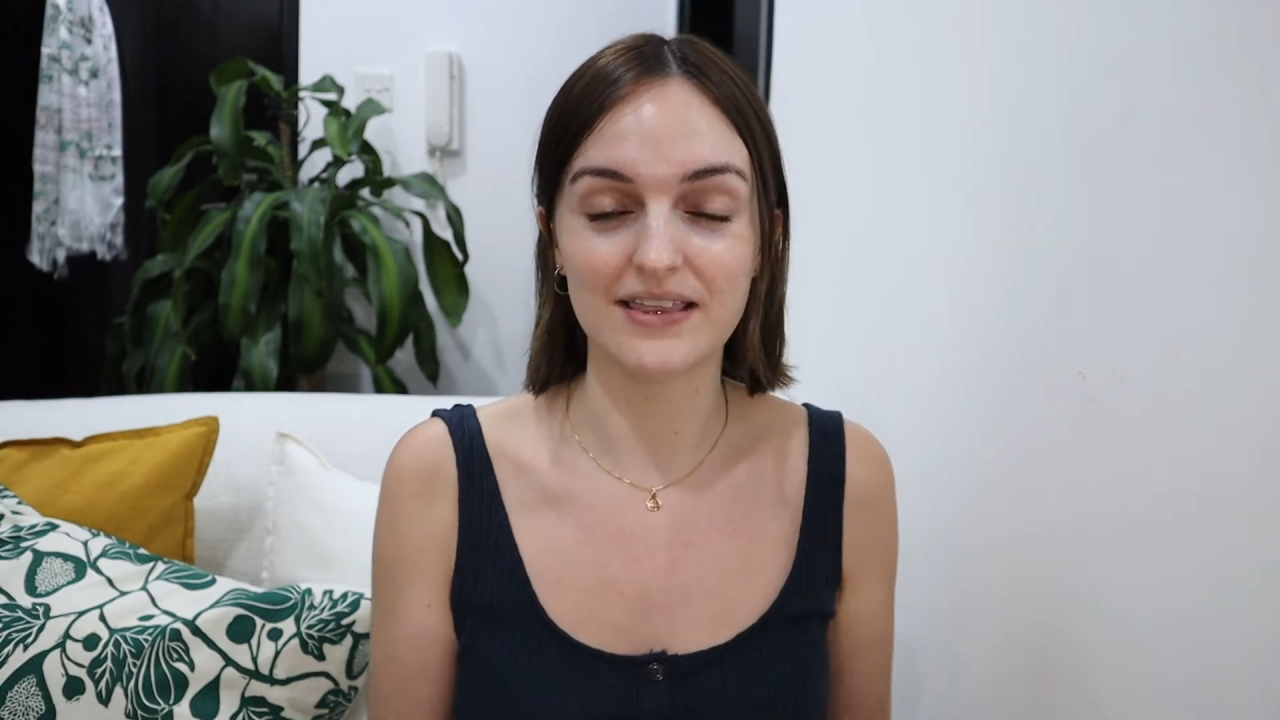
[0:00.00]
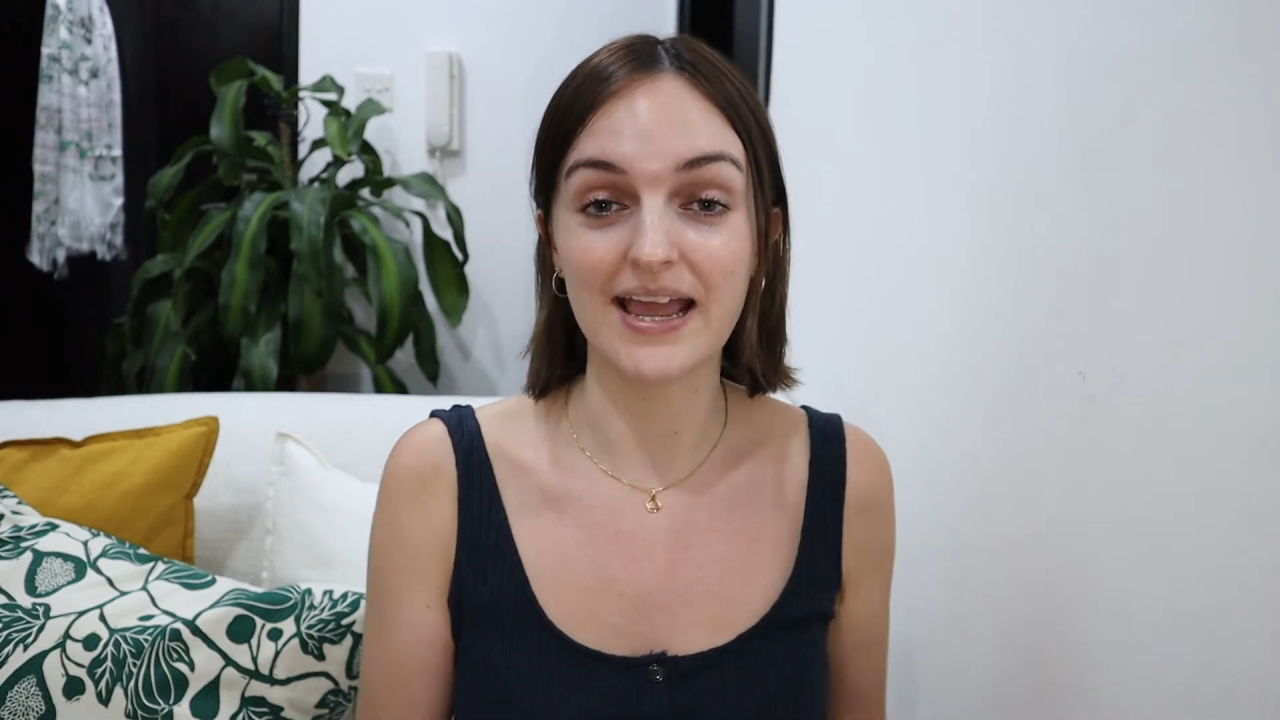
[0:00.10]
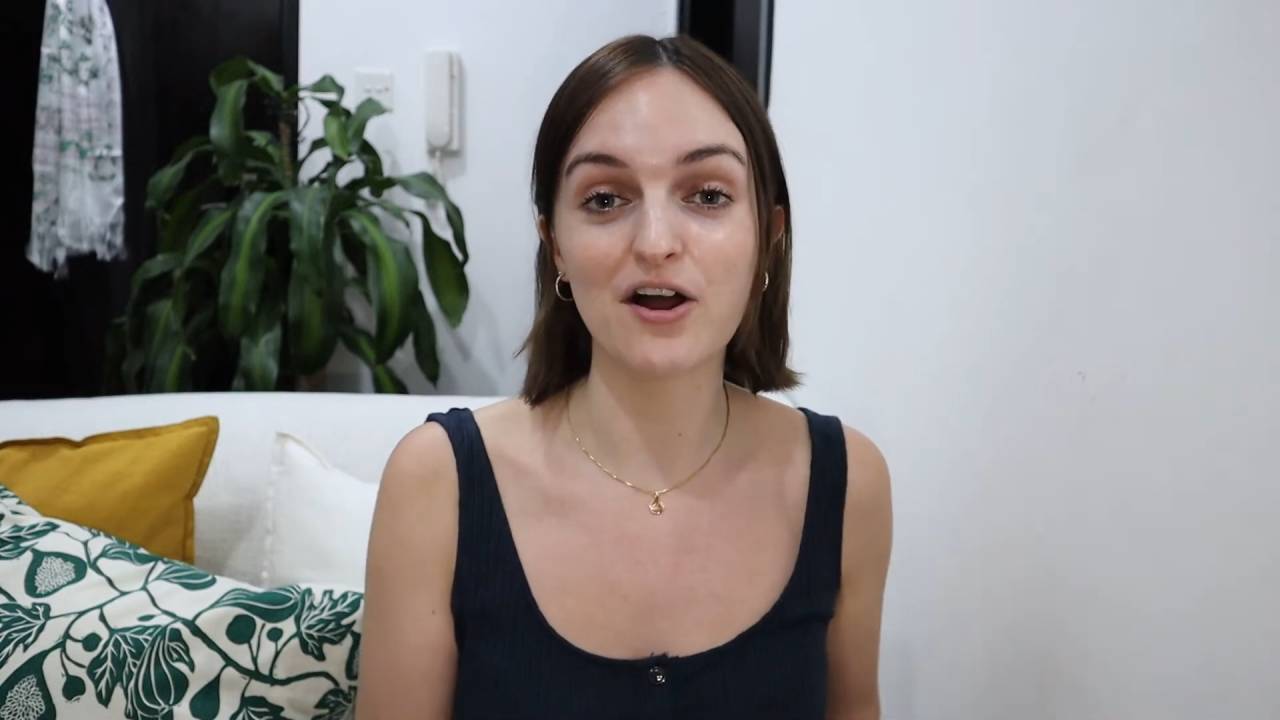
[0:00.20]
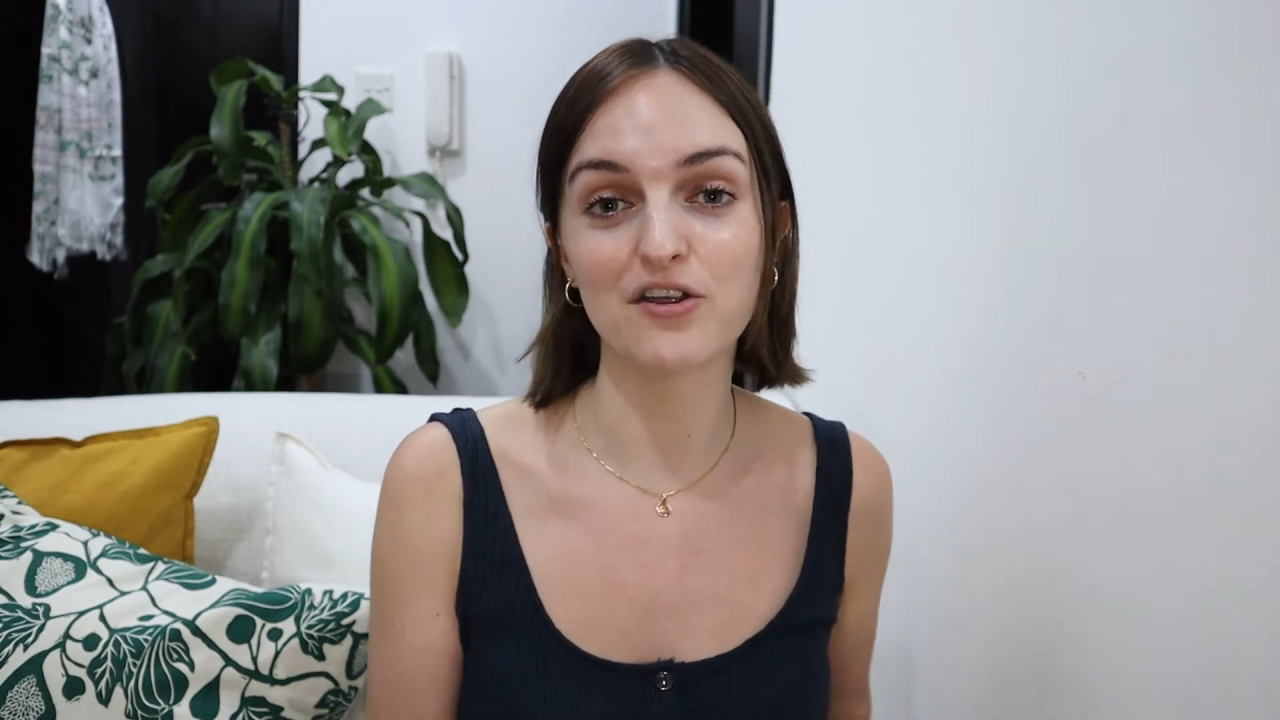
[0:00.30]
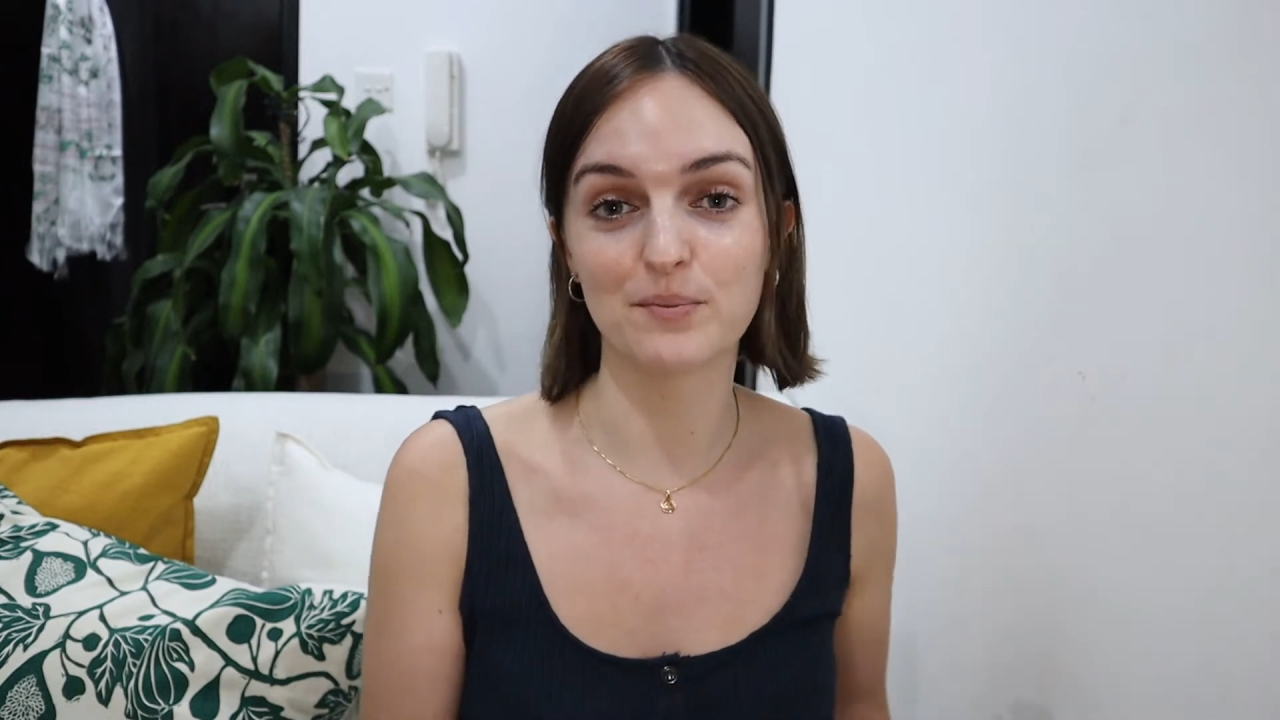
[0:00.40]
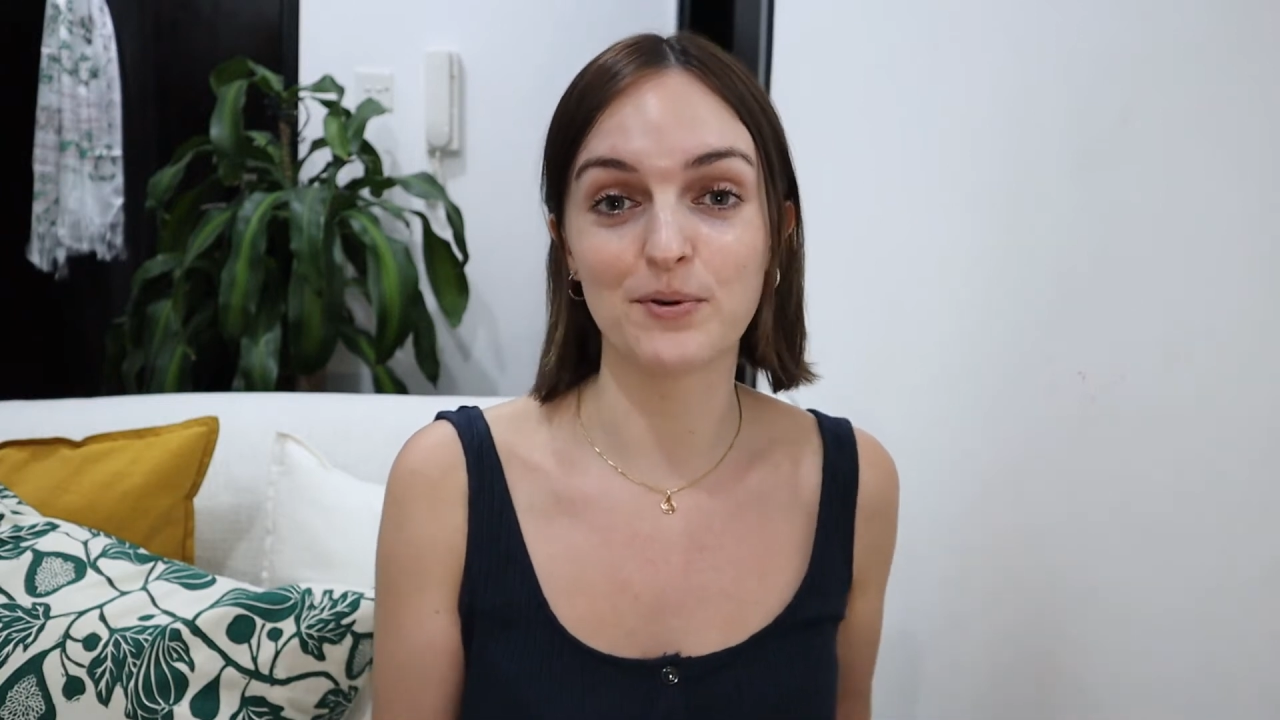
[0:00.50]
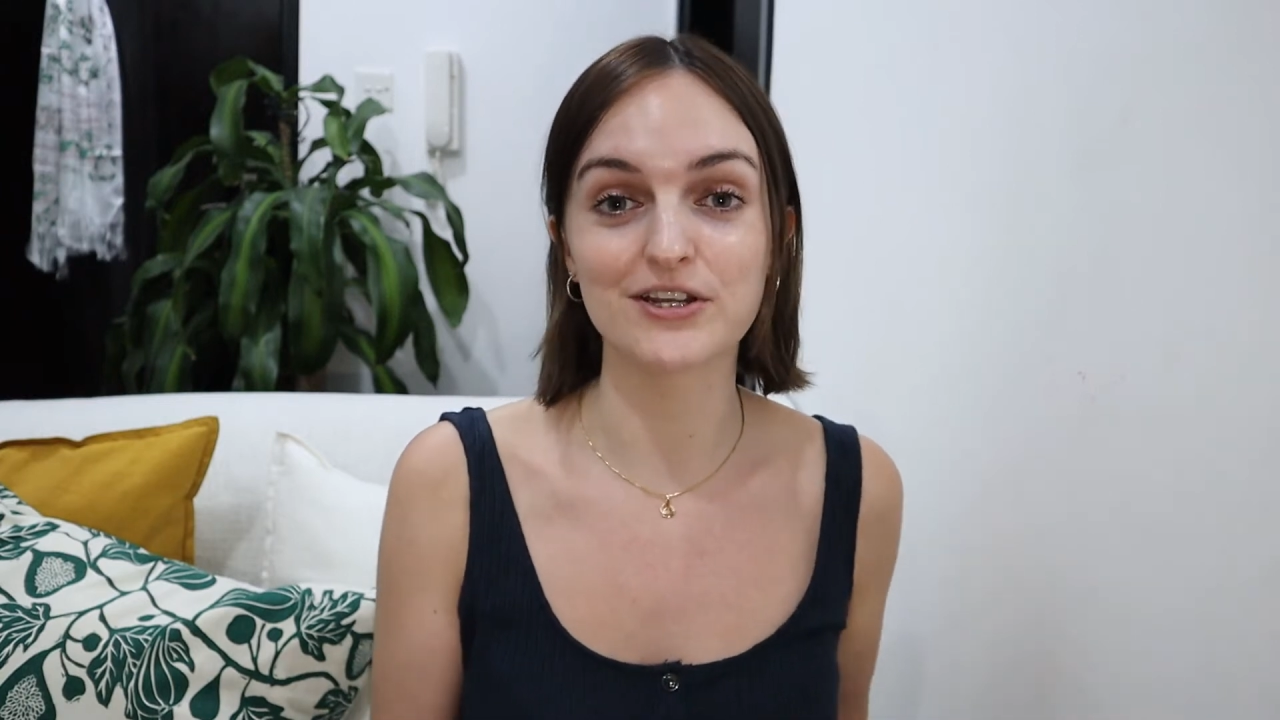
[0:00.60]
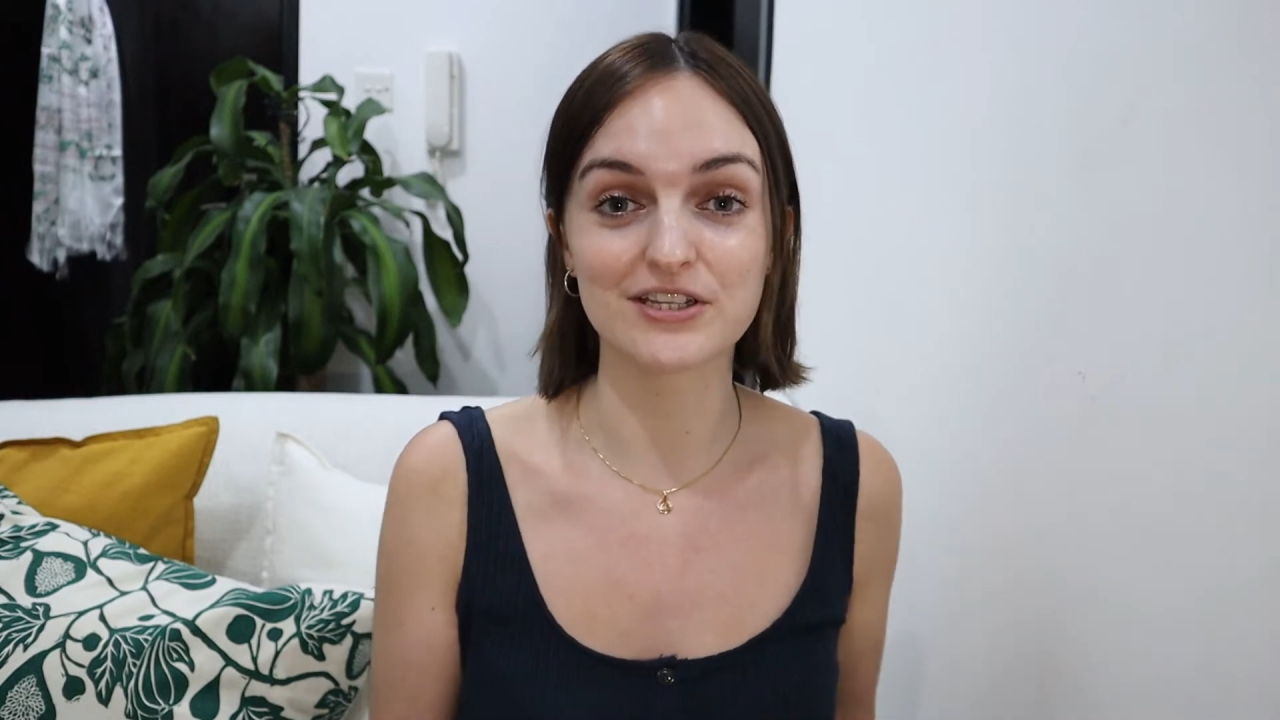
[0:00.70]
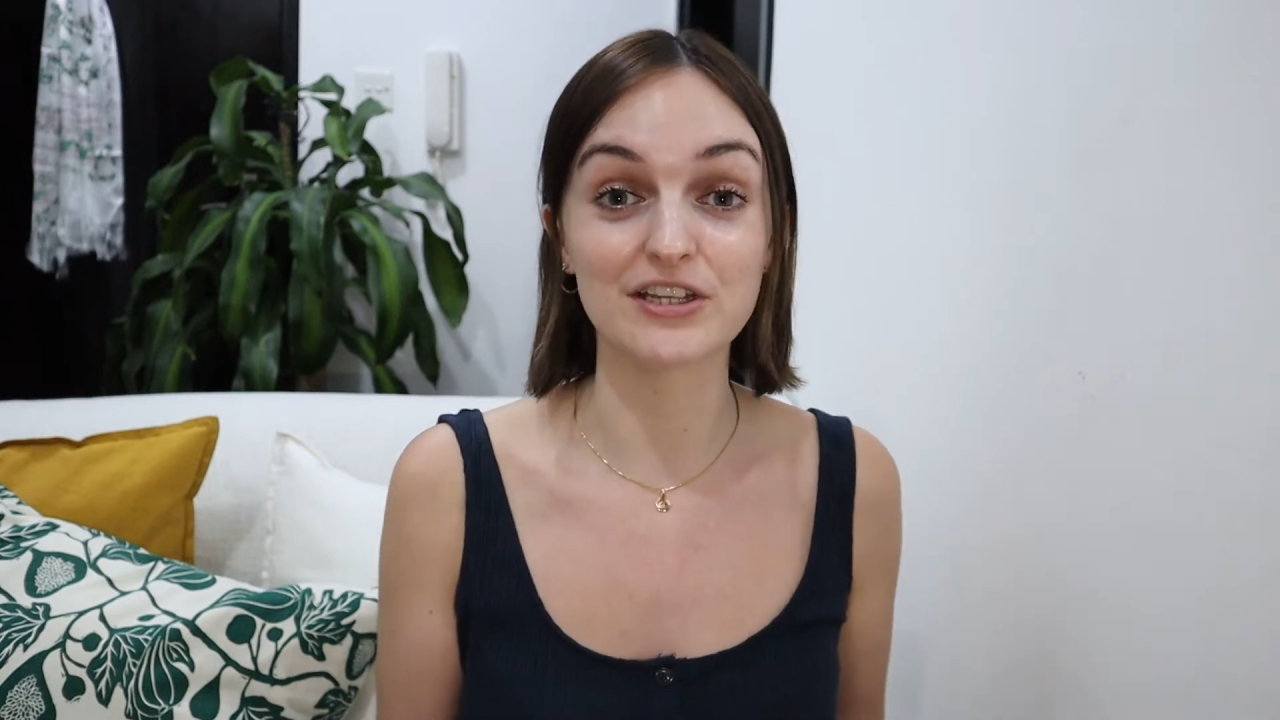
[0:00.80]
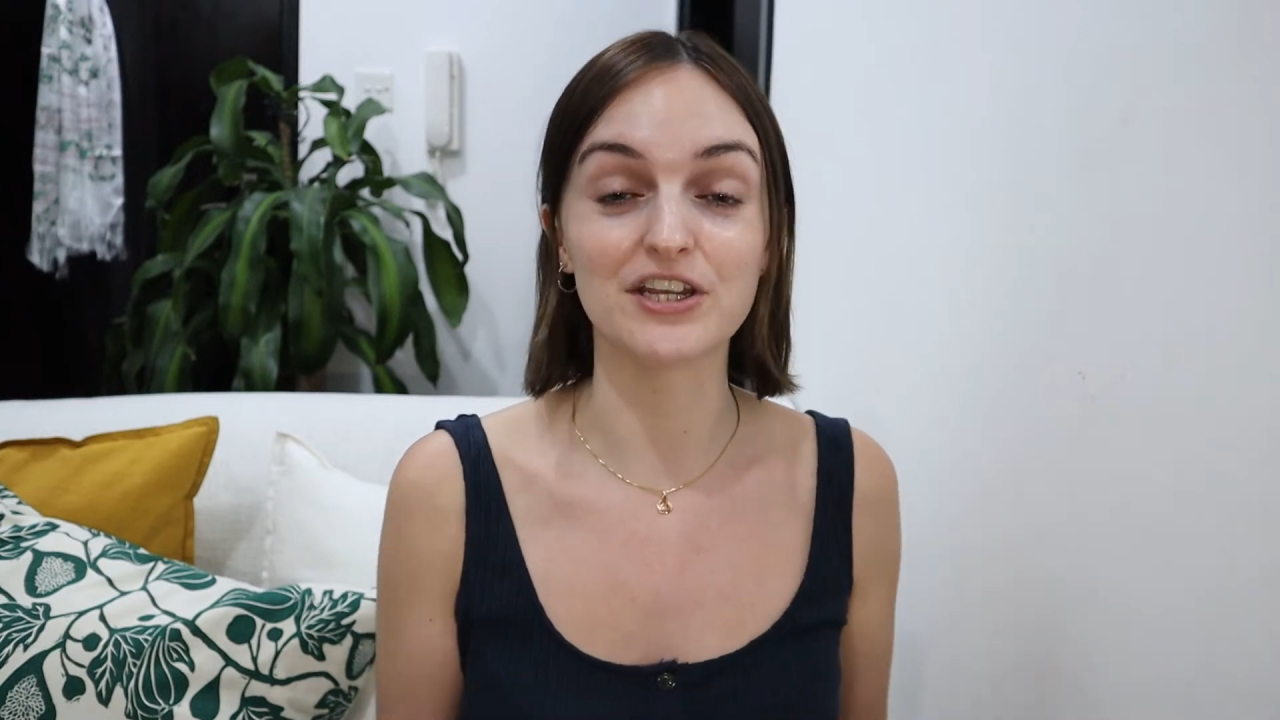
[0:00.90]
they are the person